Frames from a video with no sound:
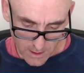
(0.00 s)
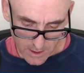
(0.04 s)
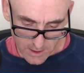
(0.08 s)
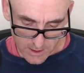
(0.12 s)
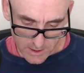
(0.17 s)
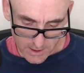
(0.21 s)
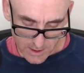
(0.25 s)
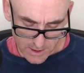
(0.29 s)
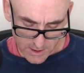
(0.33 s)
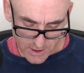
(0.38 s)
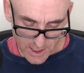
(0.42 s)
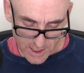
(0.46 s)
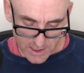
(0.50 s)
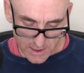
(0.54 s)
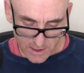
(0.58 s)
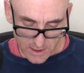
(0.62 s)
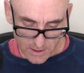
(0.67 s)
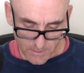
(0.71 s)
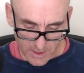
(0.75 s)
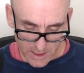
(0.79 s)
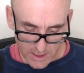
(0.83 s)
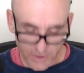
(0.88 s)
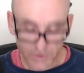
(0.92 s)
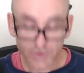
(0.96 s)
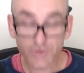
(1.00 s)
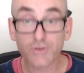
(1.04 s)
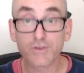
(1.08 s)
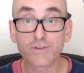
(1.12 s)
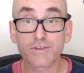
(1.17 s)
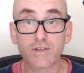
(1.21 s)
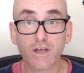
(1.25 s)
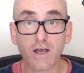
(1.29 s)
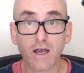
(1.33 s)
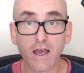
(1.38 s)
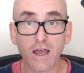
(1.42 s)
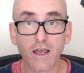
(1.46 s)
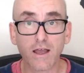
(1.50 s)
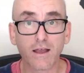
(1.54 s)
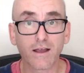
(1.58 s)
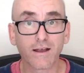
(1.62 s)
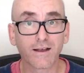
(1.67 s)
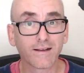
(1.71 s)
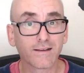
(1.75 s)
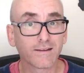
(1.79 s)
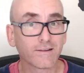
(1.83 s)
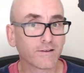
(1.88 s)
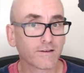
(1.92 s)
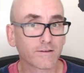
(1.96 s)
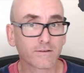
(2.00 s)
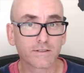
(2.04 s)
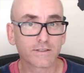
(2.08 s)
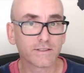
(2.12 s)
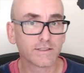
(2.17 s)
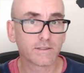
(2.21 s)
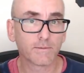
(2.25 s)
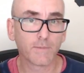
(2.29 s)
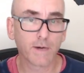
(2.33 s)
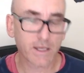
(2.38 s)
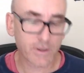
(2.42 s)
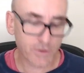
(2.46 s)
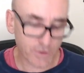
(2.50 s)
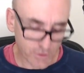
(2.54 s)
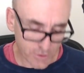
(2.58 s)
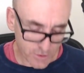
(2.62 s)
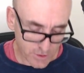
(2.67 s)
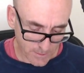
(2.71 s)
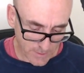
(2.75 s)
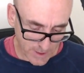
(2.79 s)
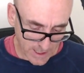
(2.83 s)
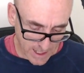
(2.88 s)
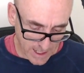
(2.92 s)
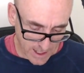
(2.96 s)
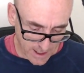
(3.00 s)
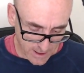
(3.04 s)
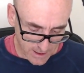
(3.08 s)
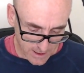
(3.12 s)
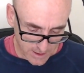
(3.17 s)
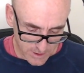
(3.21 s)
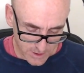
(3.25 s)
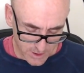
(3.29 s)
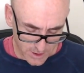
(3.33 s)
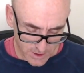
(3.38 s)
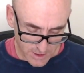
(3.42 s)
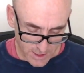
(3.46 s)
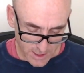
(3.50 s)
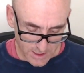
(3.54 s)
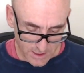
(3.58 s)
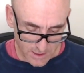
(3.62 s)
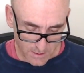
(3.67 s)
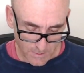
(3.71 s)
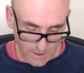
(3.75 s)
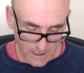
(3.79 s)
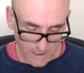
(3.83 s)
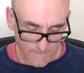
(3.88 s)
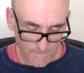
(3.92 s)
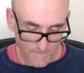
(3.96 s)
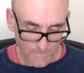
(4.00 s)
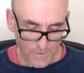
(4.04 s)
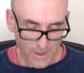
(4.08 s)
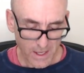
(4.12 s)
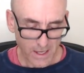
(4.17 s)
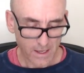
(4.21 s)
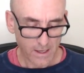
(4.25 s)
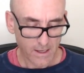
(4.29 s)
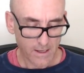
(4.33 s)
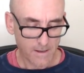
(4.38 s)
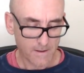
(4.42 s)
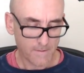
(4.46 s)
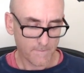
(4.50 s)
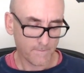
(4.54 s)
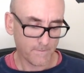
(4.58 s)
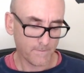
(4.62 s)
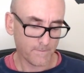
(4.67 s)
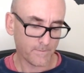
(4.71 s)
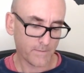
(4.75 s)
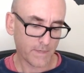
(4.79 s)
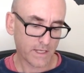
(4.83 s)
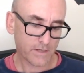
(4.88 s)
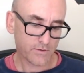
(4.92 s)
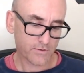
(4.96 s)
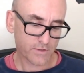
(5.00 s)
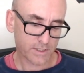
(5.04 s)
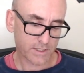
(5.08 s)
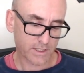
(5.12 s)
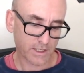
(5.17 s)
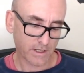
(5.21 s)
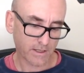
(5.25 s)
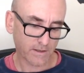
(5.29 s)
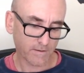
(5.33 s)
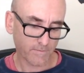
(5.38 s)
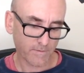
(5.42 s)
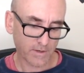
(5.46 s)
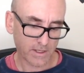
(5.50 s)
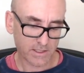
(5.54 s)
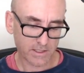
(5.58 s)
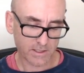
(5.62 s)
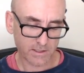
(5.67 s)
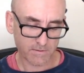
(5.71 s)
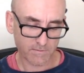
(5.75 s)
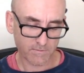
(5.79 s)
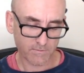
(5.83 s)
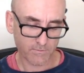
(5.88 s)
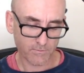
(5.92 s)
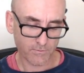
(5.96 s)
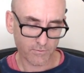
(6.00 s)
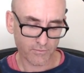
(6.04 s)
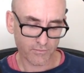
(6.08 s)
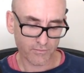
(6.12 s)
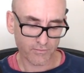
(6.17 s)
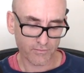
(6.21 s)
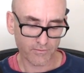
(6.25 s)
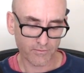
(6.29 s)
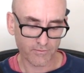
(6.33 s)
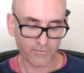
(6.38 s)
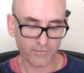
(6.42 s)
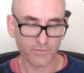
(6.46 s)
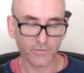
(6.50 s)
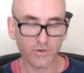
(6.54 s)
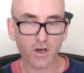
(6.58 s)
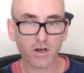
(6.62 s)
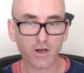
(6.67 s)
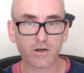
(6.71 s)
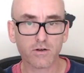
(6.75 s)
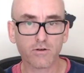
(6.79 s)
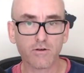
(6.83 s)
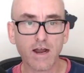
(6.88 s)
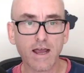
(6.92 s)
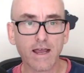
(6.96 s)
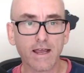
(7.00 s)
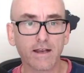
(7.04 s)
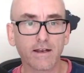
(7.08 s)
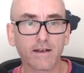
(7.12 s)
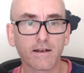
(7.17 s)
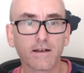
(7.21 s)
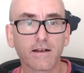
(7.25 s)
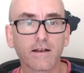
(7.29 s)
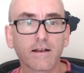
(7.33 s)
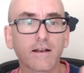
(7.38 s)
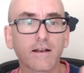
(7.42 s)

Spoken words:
It suggested me. As soon as I logged into my YouTube account, it suggested me. Interesting. It's not great.